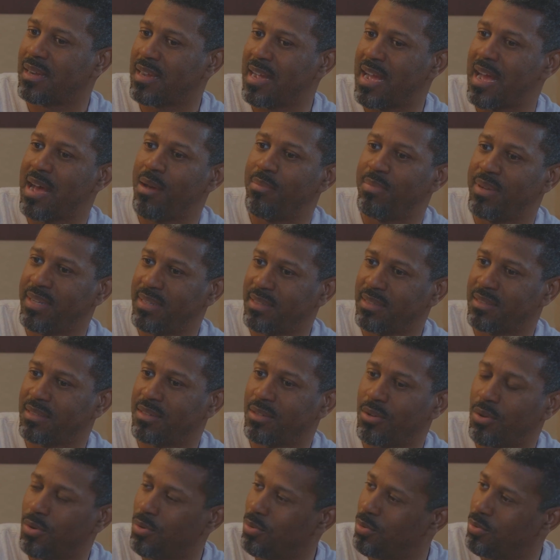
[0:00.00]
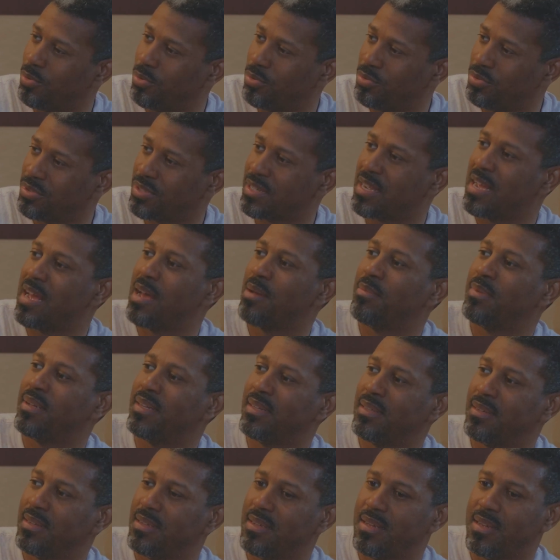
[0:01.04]
common goals,
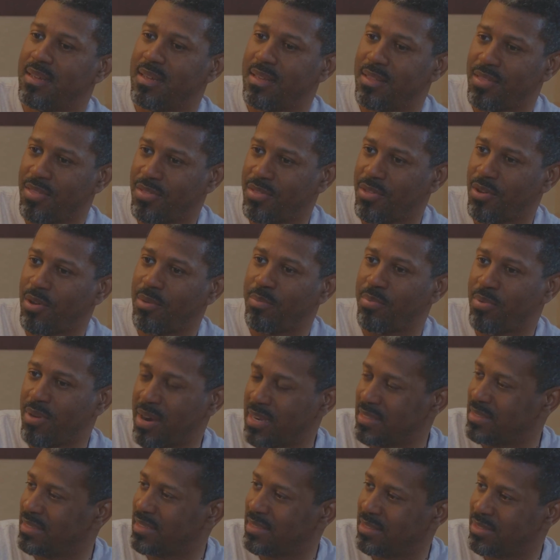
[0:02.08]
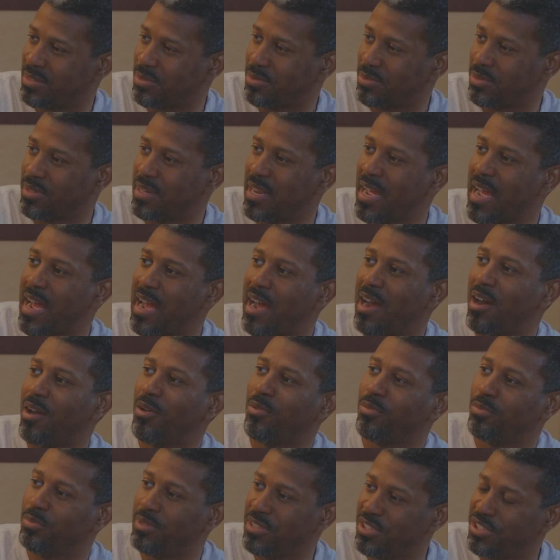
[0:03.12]
common thought process on
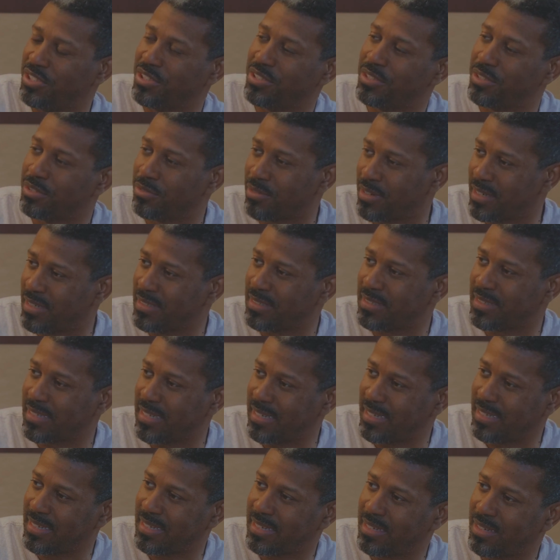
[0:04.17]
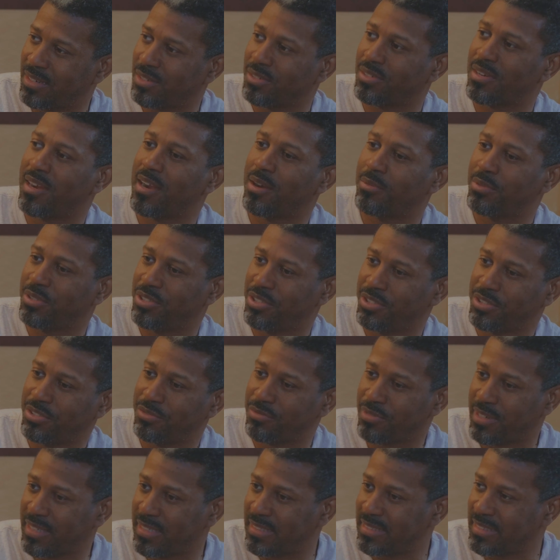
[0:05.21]
how we should raise a kid or how we should
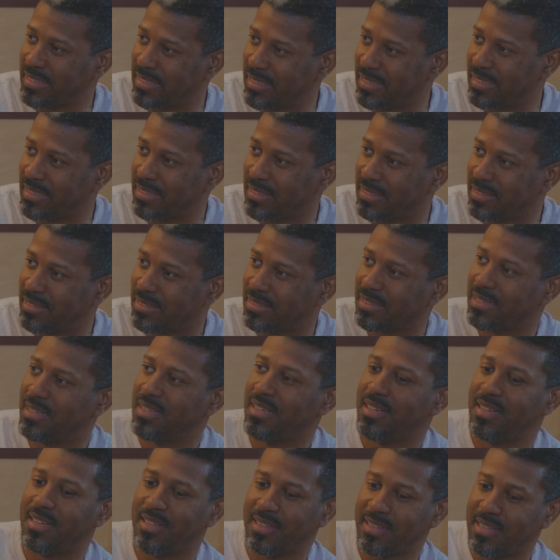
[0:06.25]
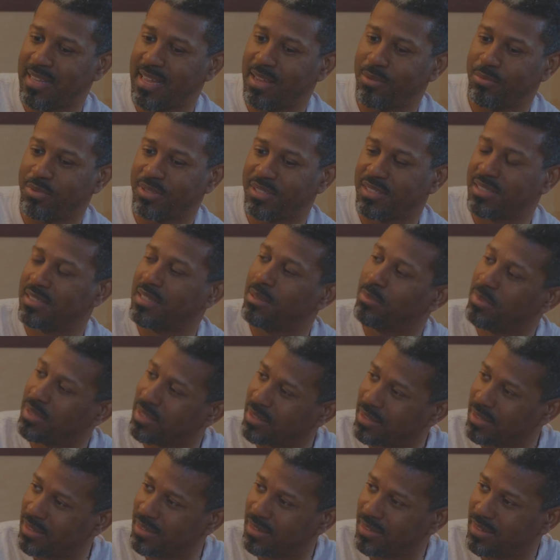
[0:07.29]
raise kids that was
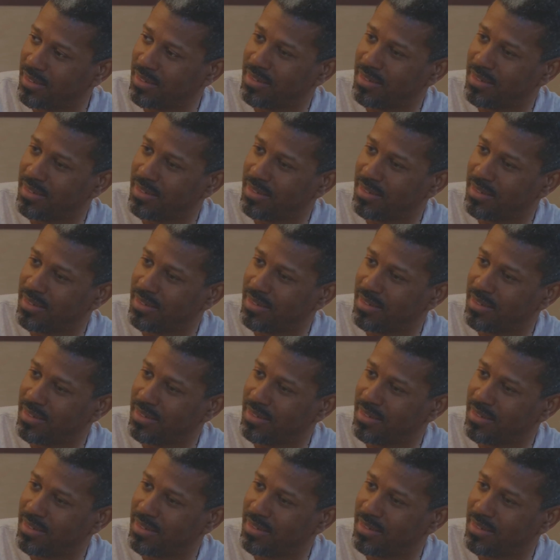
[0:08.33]
similar.